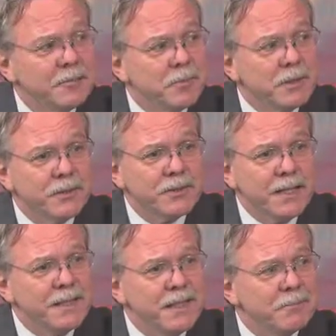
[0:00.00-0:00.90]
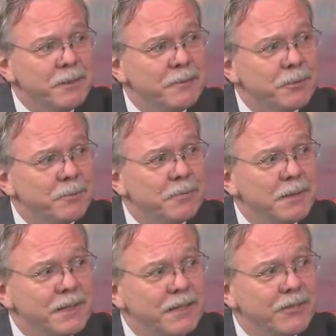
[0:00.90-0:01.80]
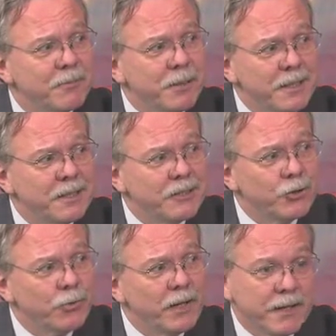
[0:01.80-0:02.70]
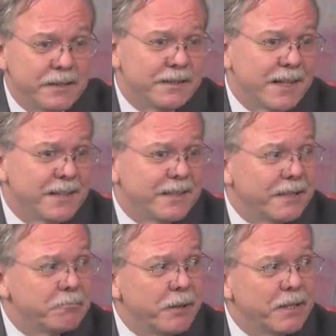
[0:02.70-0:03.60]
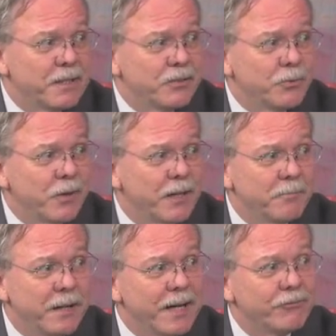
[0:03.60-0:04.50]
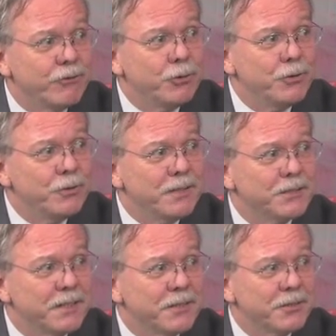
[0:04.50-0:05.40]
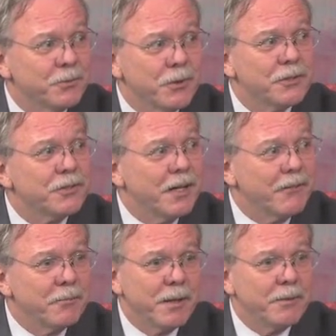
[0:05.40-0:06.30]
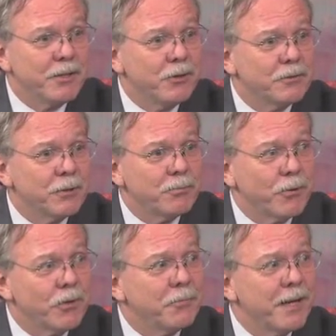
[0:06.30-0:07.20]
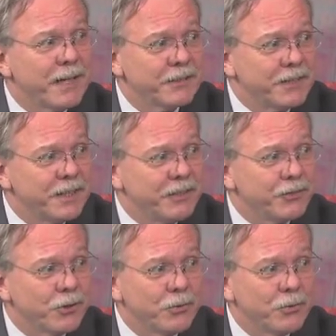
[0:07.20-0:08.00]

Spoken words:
Because I think people believe that pink underwear, at least I did, pink underwear and bad food is the worst of it. Maybe no porno magazines or